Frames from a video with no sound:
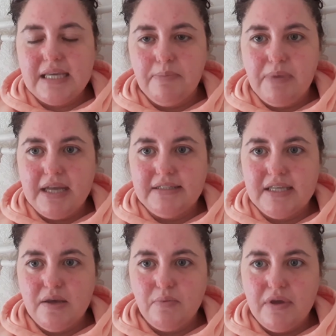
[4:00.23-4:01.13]
combined
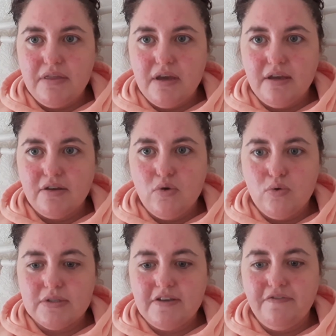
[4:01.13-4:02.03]
it with a
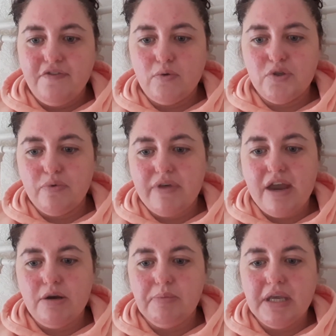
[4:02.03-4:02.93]
course of
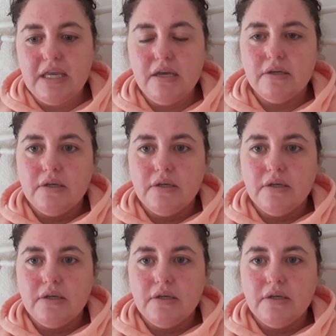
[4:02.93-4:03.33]
phototherapy,